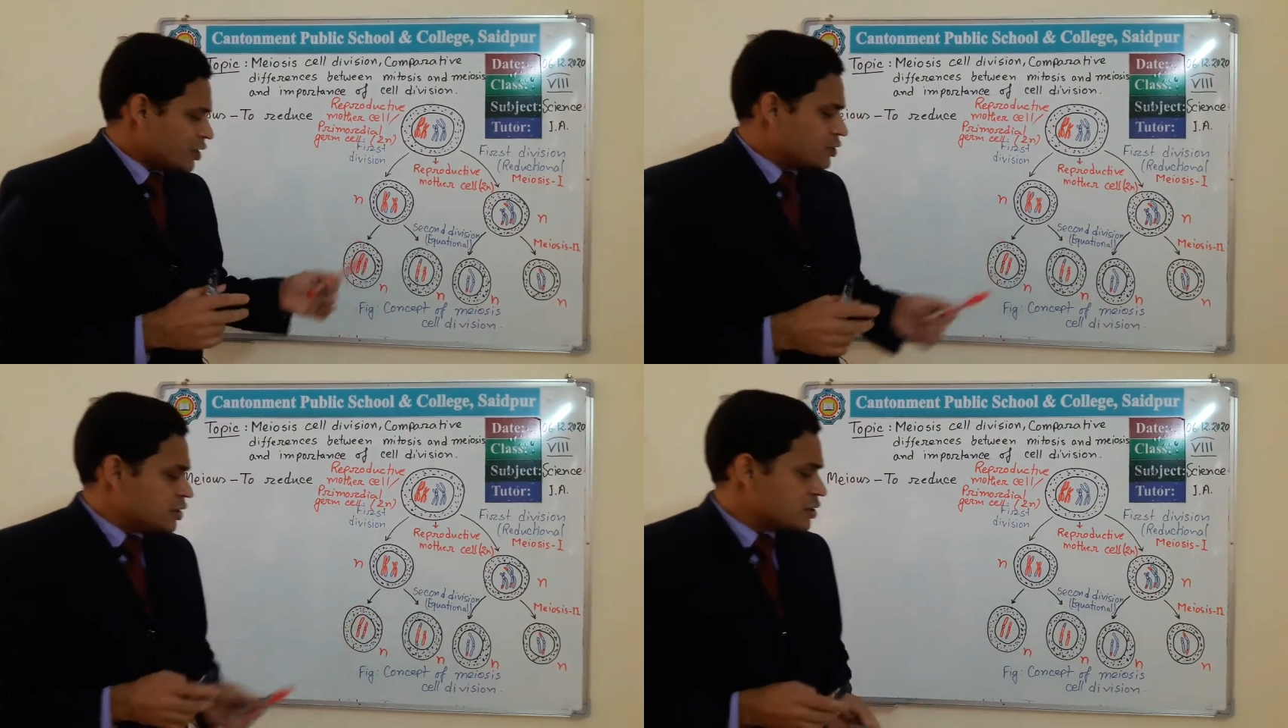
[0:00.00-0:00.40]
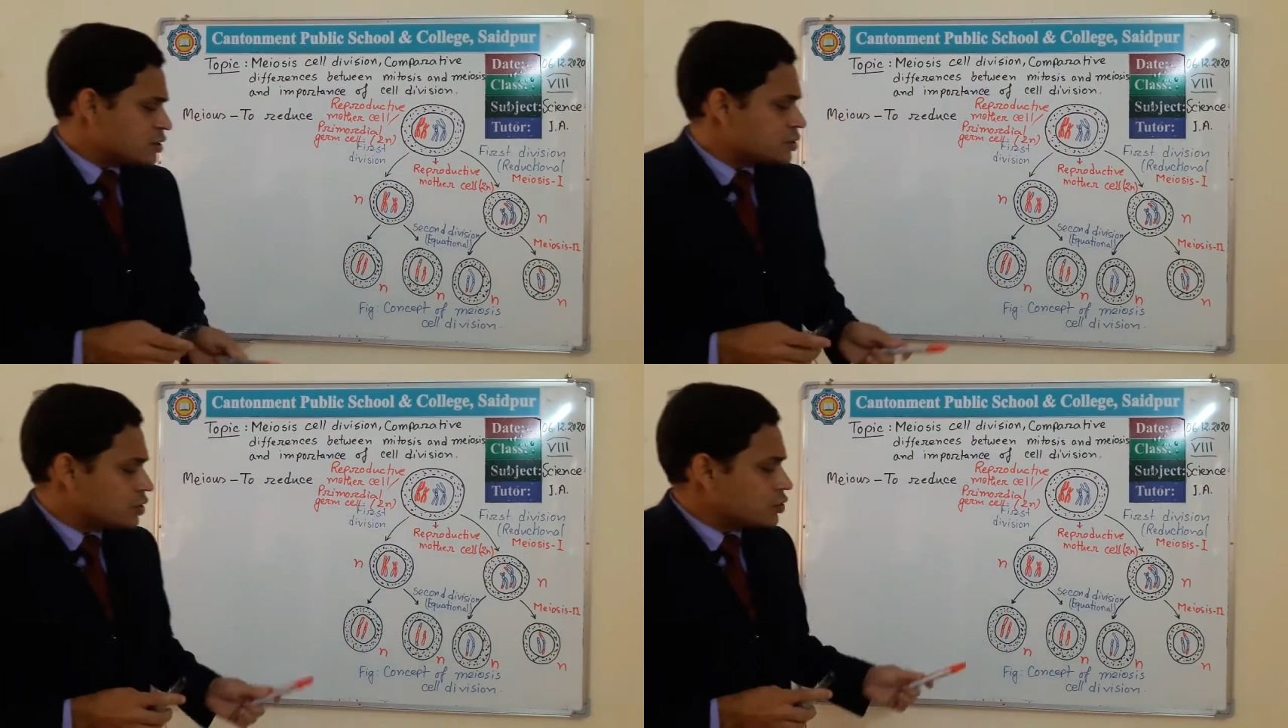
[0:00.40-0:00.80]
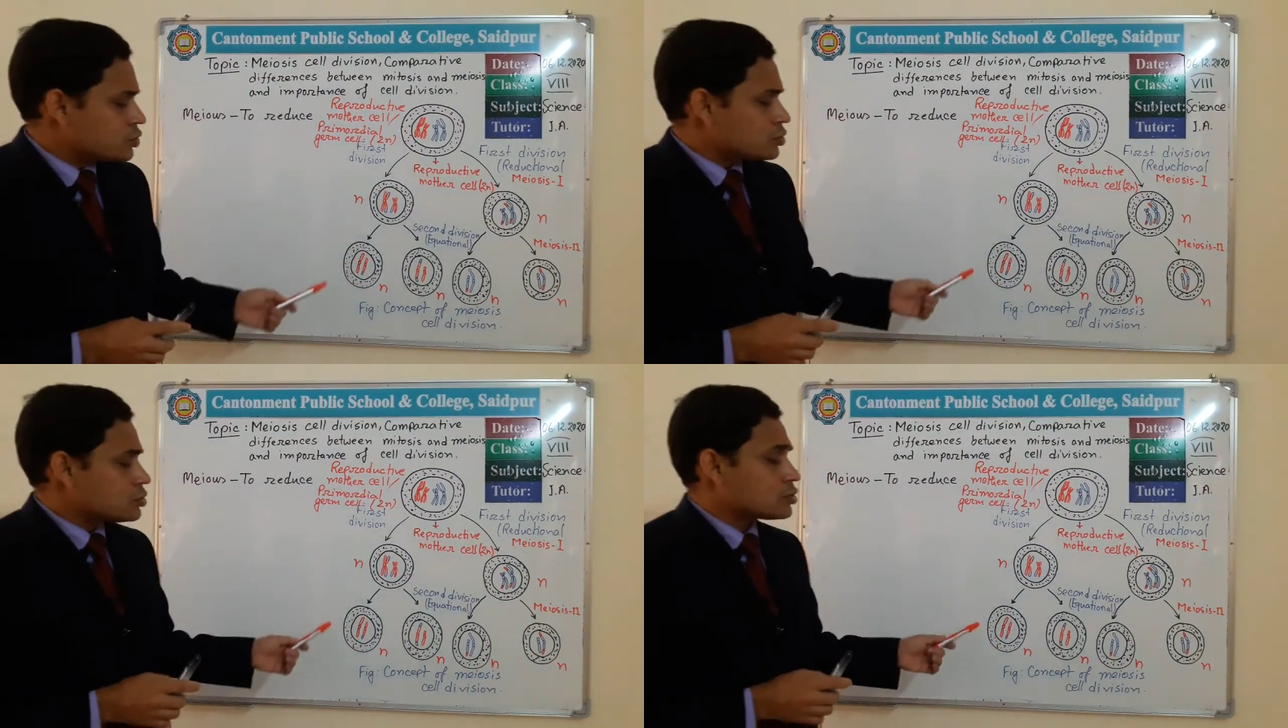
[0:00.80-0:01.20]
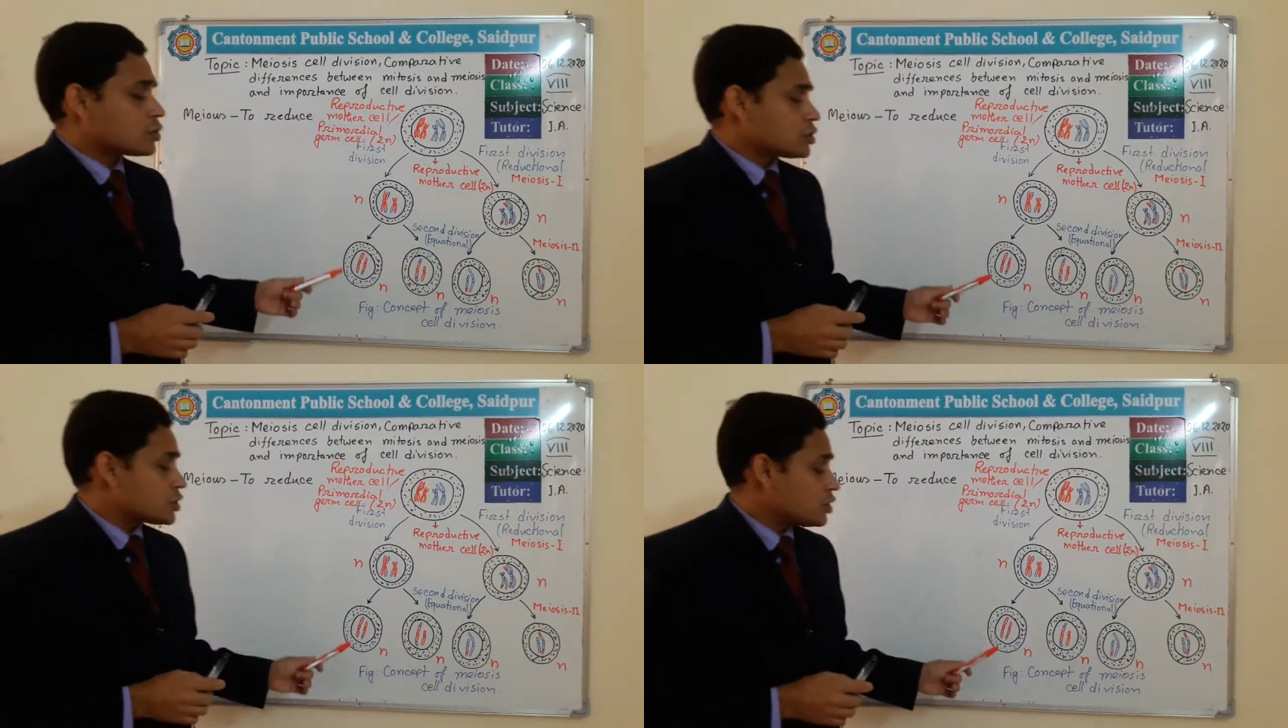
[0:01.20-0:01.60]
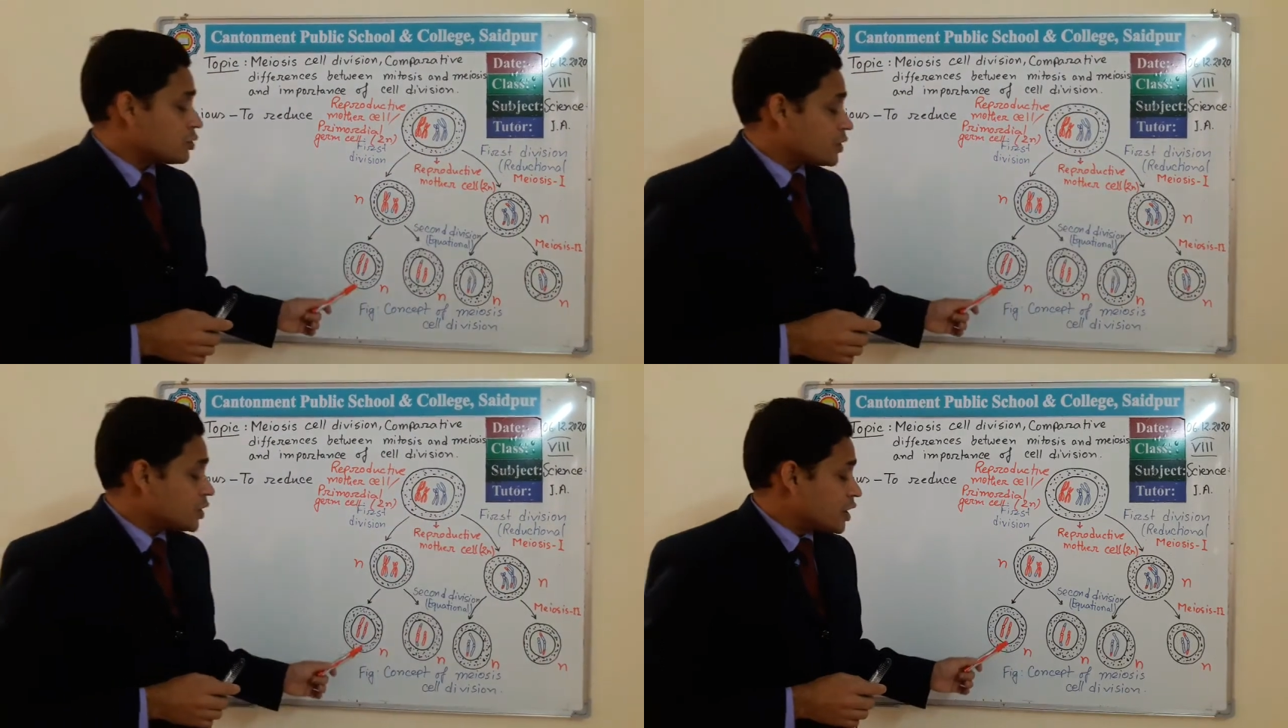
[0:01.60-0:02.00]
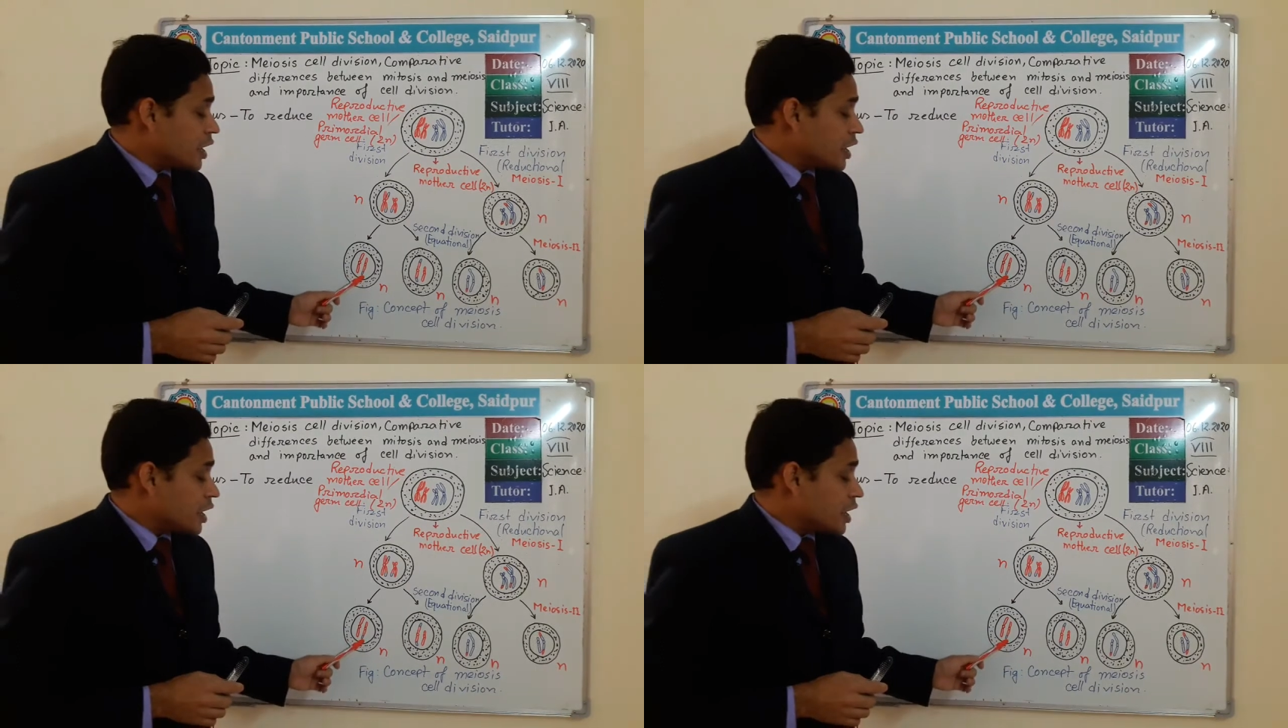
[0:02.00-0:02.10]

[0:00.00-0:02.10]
This is due to crossing over,